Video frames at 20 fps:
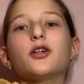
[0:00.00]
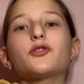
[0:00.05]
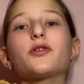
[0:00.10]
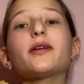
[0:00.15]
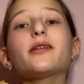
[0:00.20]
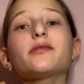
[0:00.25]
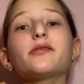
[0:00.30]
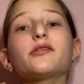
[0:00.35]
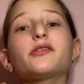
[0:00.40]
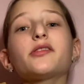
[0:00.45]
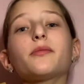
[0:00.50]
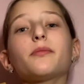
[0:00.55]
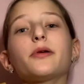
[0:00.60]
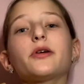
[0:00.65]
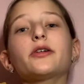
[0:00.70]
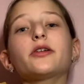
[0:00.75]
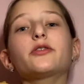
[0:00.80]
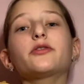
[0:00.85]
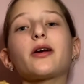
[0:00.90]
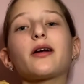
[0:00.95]
Translucent
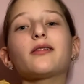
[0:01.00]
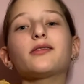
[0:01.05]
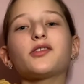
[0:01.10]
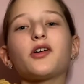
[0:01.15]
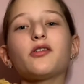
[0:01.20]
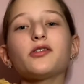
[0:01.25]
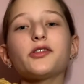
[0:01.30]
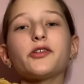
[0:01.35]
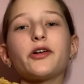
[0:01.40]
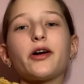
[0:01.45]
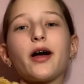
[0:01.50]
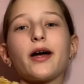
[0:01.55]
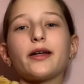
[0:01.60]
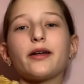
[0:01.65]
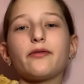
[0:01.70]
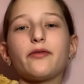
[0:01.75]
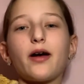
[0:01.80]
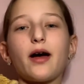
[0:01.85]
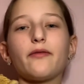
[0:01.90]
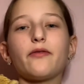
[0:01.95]
bearded dragons also
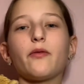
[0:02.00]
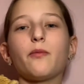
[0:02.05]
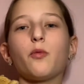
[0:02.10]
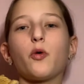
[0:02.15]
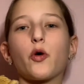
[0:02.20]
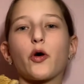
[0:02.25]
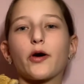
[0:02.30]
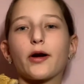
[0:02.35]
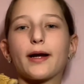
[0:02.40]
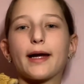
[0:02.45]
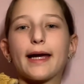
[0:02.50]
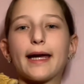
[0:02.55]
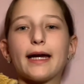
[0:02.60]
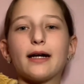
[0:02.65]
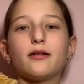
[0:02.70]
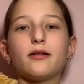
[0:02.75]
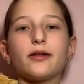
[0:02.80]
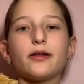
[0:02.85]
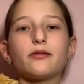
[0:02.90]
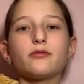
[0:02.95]
kind of have a more
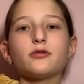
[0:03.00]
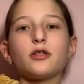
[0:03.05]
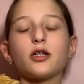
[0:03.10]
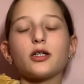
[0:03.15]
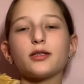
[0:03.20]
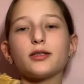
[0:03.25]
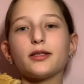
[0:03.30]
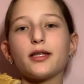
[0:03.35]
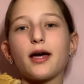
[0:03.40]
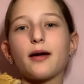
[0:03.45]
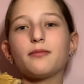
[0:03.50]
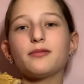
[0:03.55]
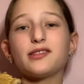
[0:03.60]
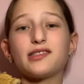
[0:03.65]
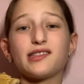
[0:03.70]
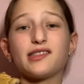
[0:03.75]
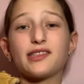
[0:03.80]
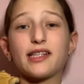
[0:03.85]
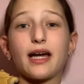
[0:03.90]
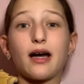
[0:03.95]
alien look to them
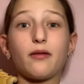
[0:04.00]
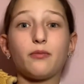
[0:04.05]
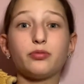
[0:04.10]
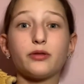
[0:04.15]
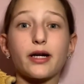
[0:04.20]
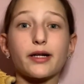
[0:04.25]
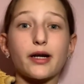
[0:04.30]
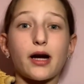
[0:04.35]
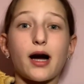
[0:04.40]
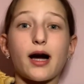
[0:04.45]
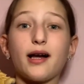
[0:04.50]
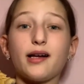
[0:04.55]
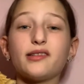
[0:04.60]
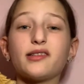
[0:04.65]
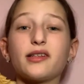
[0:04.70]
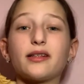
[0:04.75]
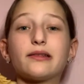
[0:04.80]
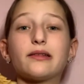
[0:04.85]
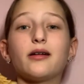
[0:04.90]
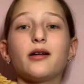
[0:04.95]
since they have black
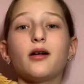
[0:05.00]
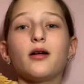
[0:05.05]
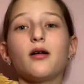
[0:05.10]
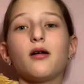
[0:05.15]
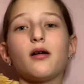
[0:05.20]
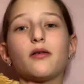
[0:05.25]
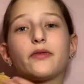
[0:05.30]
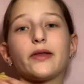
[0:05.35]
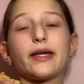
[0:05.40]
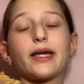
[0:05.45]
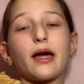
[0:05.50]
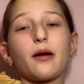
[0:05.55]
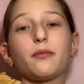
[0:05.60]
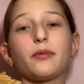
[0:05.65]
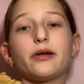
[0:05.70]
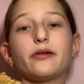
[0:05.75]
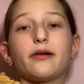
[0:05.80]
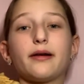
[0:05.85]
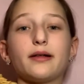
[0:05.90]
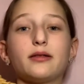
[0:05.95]
eyes and they can
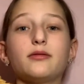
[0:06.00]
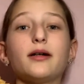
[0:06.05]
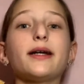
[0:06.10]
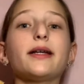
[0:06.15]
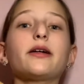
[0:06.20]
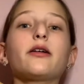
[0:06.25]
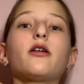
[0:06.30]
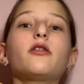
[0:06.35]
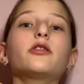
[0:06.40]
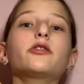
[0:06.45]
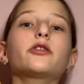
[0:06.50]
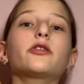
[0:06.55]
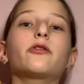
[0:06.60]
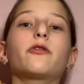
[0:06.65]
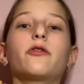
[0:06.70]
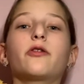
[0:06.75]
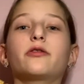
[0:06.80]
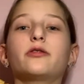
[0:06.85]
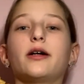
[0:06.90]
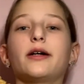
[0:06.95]
be like light in color
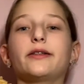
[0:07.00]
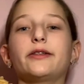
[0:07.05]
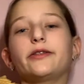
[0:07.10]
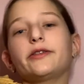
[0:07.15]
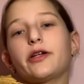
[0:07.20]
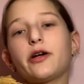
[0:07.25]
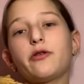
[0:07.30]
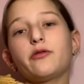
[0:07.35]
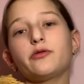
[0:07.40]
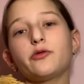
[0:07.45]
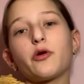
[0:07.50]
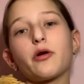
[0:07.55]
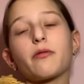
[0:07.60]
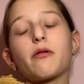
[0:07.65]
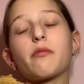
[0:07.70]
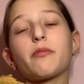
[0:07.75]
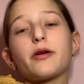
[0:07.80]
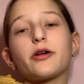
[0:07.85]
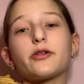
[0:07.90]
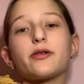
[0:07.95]
or like,
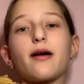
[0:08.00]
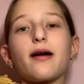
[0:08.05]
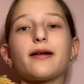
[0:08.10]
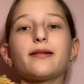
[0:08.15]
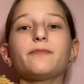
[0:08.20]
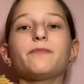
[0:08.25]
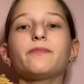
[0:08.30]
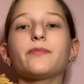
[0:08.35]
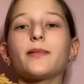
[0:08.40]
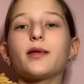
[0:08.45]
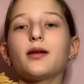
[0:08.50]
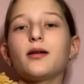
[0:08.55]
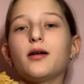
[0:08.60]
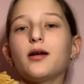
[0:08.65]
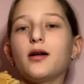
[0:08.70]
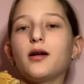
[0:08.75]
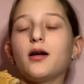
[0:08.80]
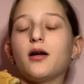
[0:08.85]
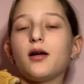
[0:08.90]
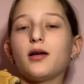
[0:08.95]
normal bearded dragon.
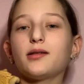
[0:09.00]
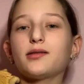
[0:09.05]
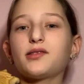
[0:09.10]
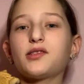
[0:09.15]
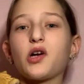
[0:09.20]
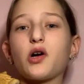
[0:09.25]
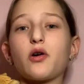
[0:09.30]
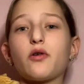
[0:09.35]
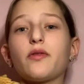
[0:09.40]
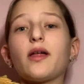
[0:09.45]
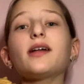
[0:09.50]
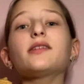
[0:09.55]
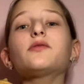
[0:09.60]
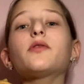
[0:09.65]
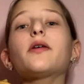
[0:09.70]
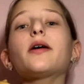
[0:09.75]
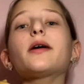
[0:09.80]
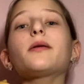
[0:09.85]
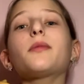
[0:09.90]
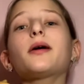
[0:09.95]
So that's
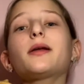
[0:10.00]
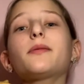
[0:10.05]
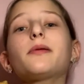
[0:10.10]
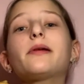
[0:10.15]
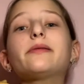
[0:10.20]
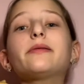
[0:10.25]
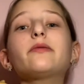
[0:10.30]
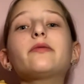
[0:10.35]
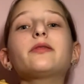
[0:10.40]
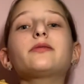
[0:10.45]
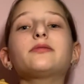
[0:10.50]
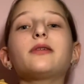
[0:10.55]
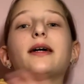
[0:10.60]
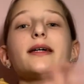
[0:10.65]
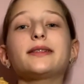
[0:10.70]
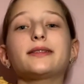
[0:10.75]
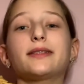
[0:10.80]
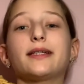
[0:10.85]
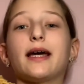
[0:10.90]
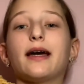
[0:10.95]
why many people would
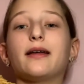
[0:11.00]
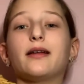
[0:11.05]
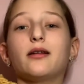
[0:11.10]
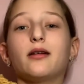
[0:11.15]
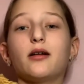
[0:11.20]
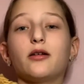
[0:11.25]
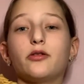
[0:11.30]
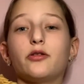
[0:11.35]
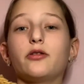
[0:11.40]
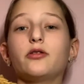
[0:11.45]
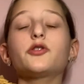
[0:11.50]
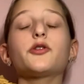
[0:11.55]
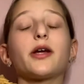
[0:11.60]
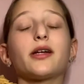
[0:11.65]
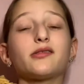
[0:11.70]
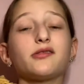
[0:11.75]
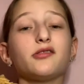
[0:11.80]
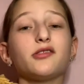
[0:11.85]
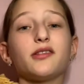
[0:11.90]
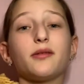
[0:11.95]
like to get a
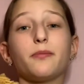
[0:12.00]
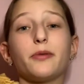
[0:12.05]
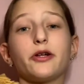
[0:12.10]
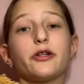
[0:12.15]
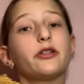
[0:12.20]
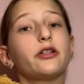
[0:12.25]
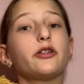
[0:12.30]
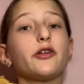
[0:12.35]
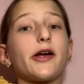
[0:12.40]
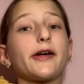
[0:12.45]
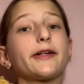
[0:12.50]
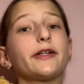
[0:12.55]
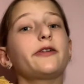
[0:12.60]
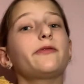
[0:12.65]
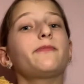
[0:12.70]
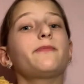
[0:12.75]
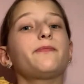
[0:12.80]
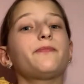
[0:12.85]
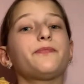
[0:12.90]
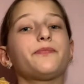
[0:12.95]
translucent bearded dragon.